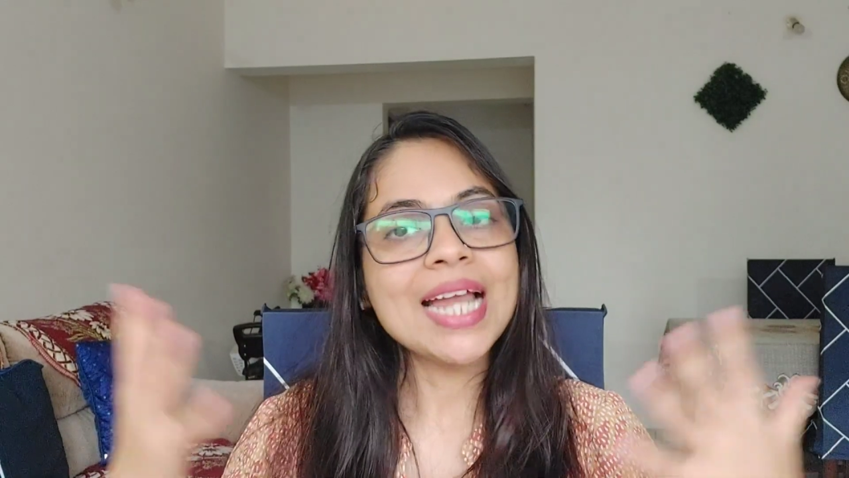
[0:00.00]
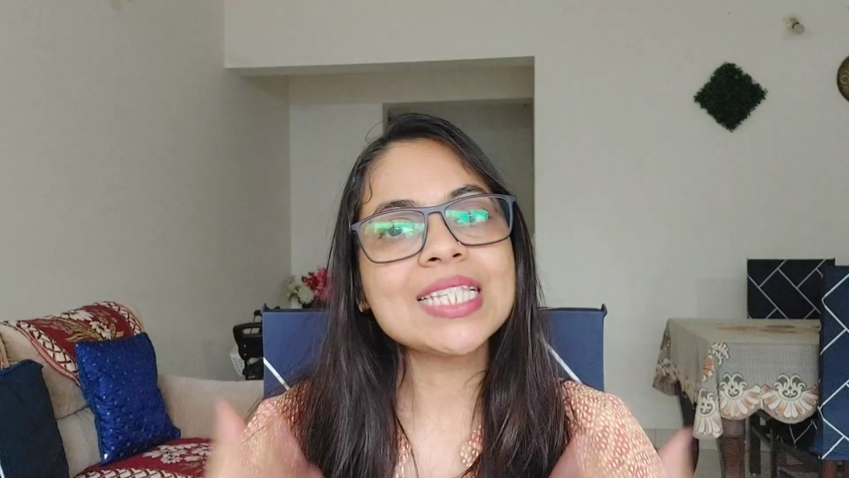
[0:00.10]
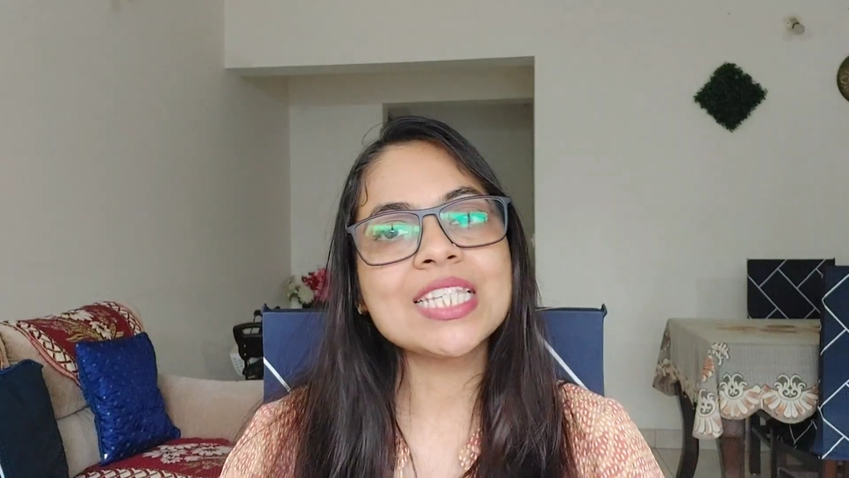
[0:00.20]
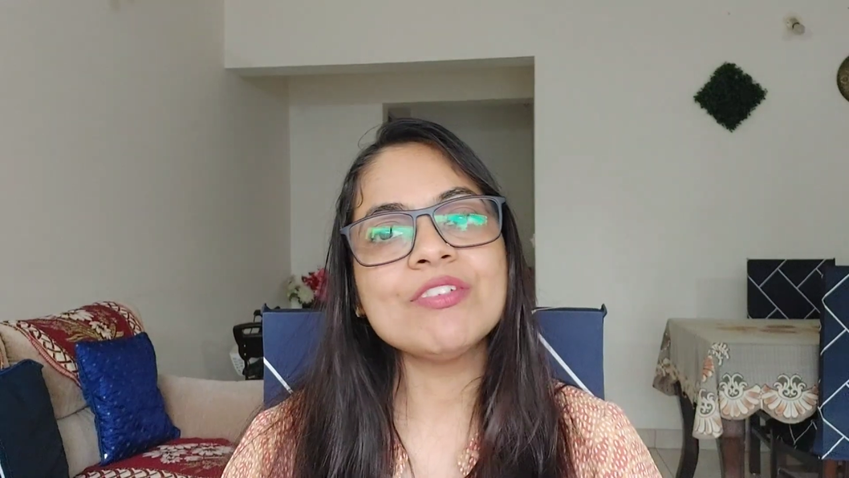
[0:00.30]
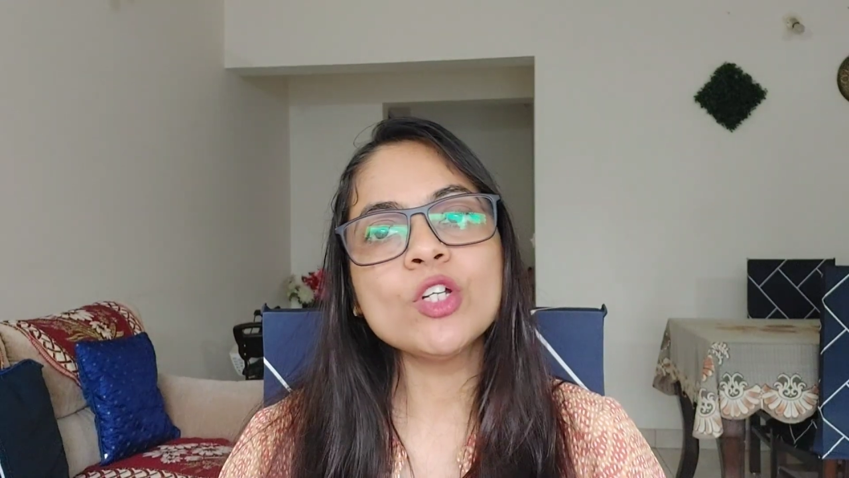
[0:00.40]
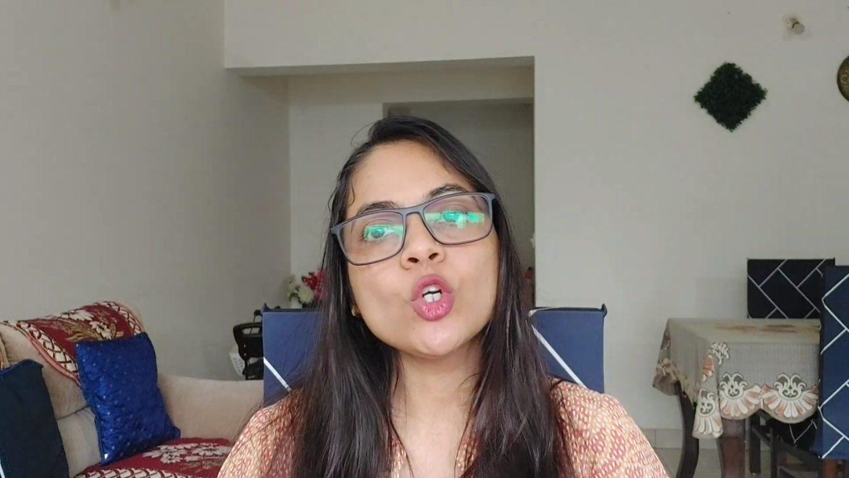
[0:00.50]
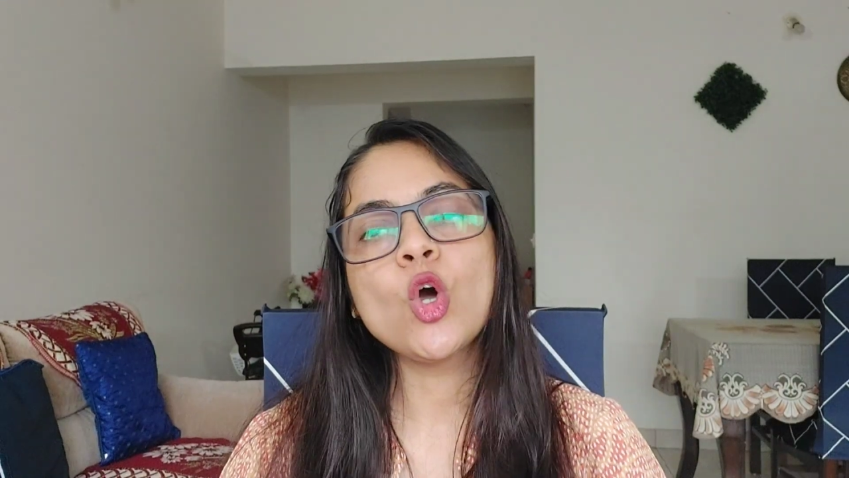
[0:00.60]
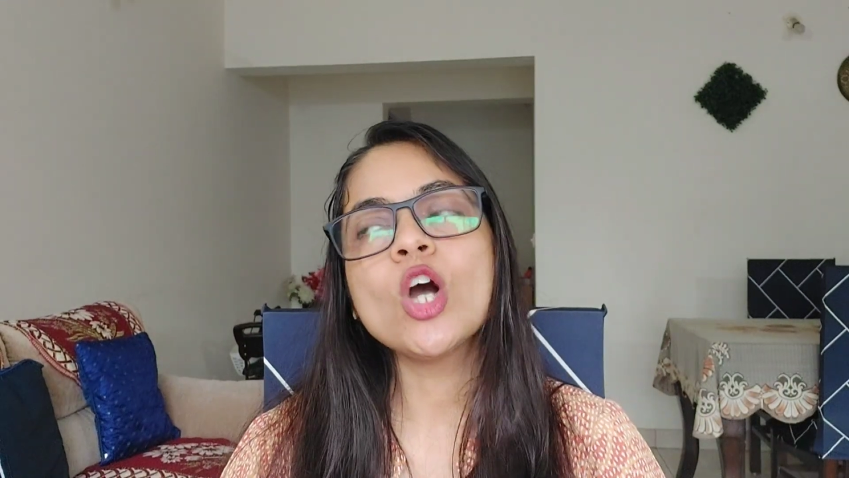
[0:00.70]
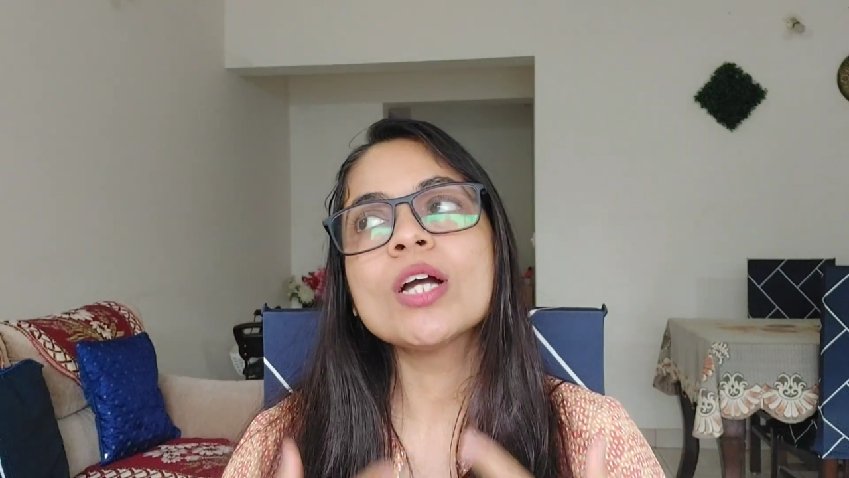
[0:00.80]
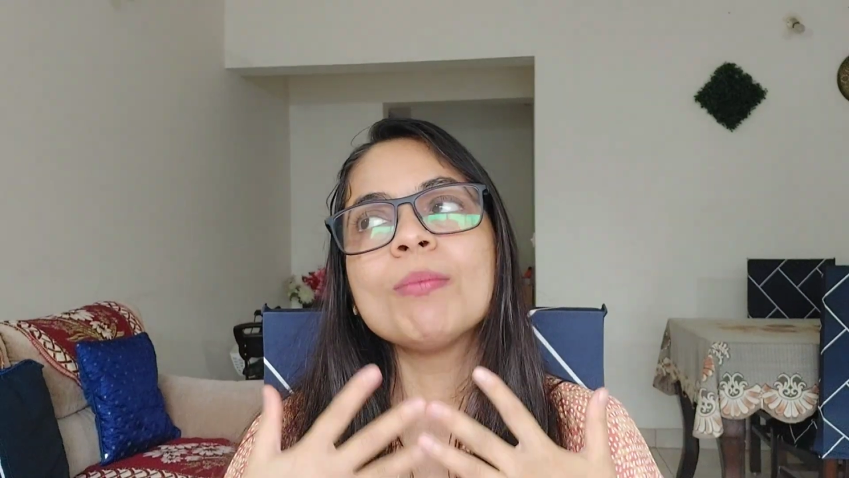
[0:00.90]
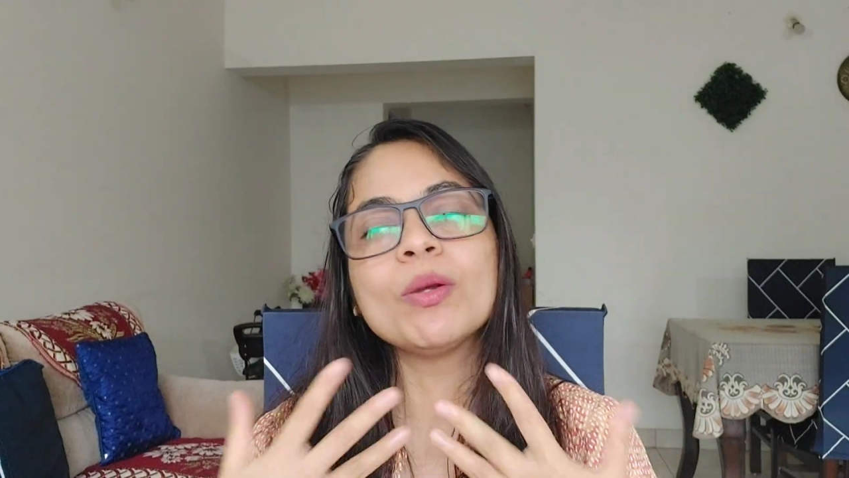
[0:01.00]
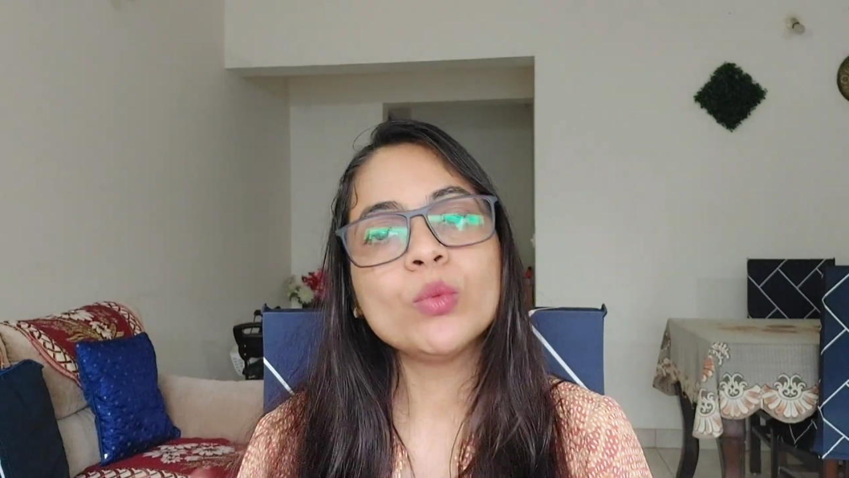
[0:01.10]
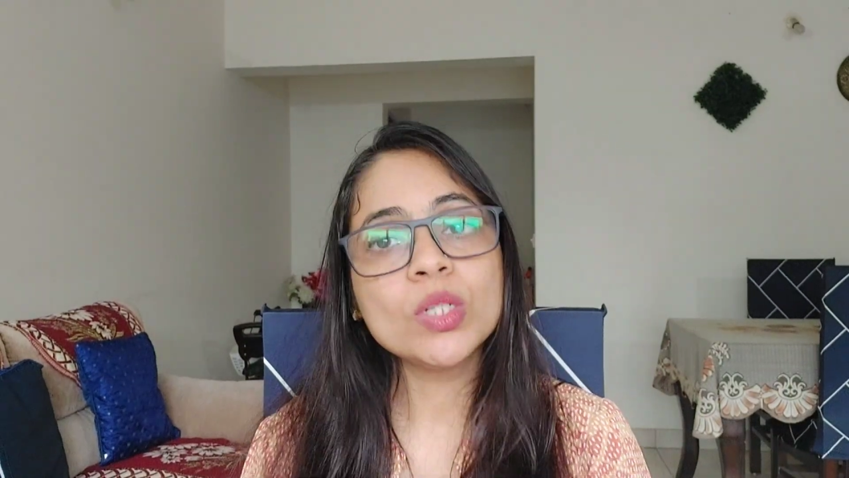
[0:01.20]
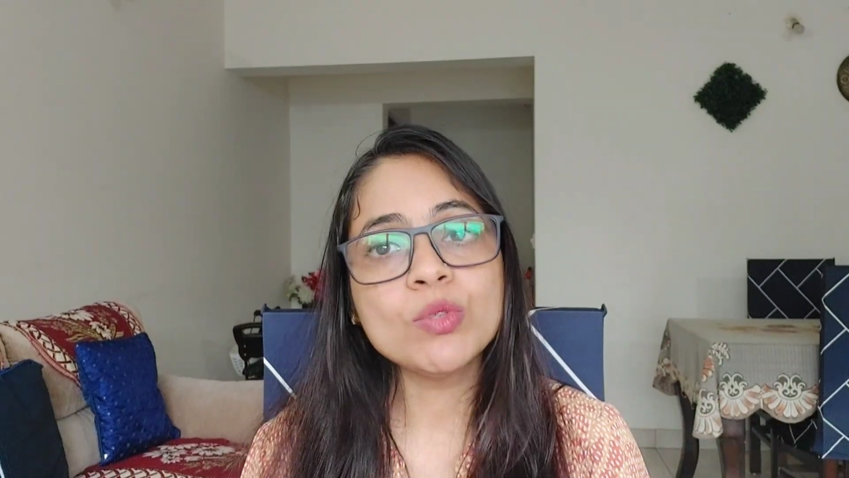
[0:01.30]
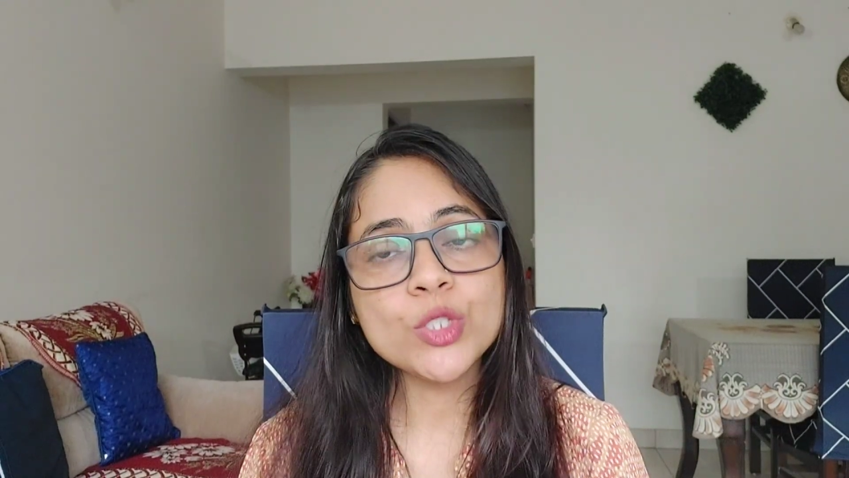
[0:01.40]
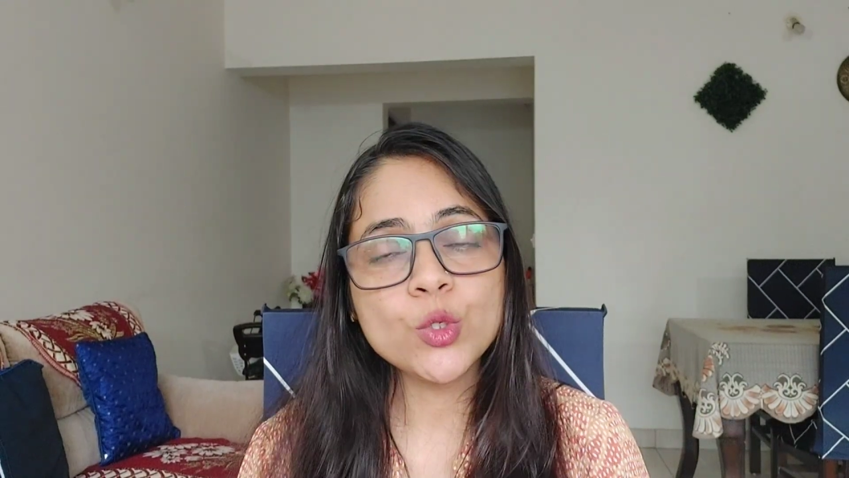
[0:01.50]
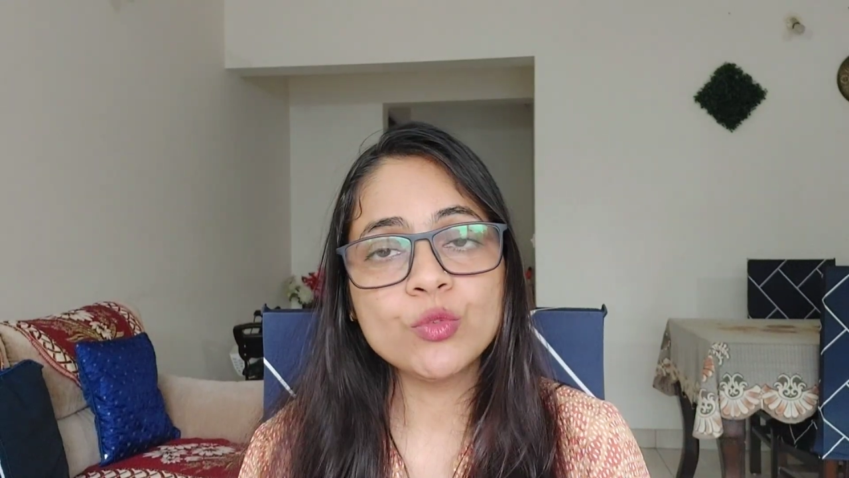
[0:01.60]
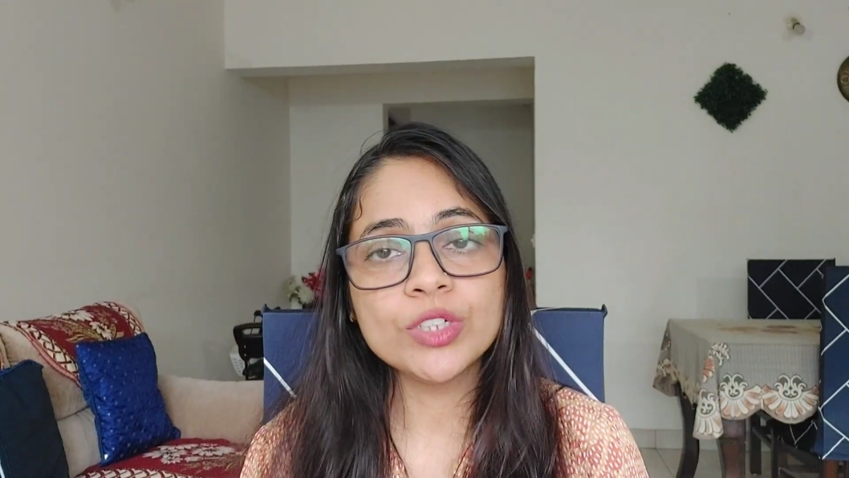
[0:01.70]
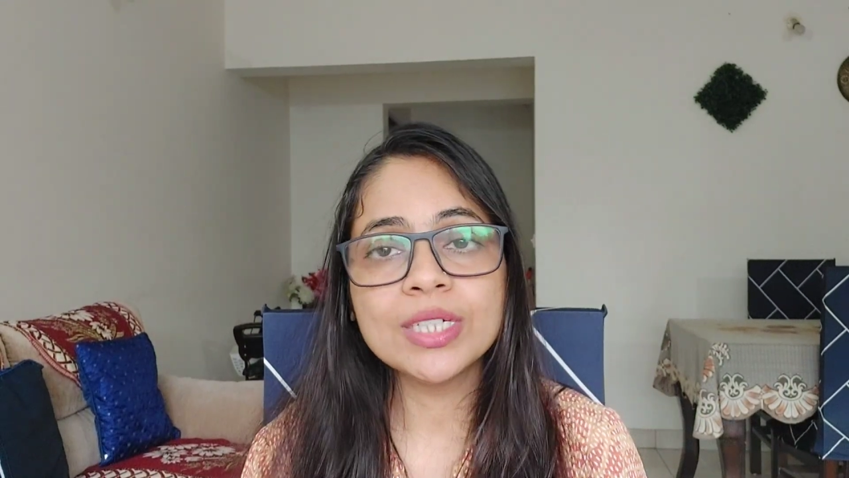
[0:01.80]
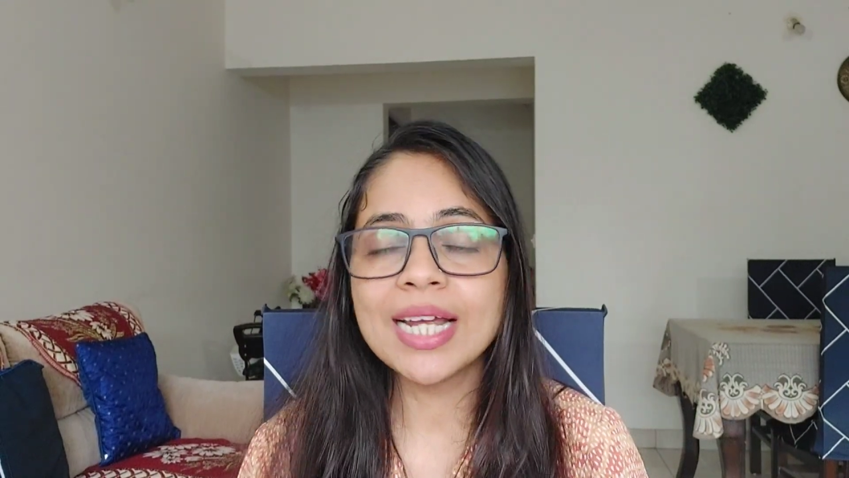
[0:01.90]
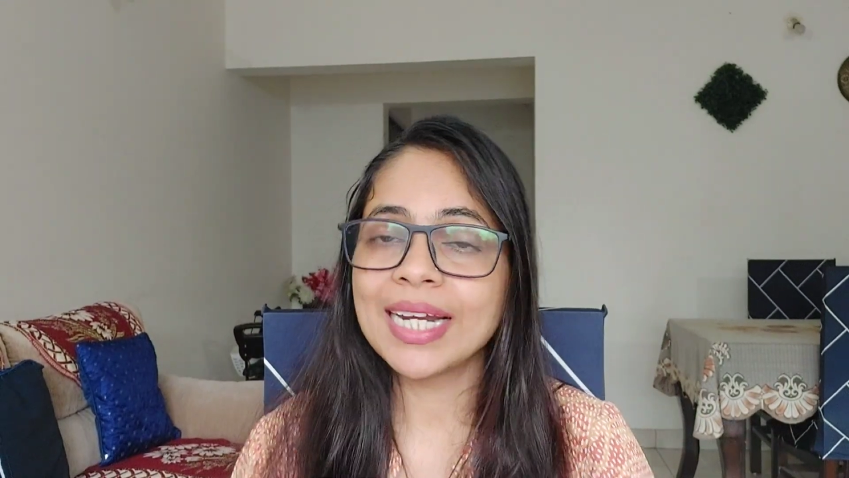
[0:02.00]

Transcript: At 7 o'clock, my work was over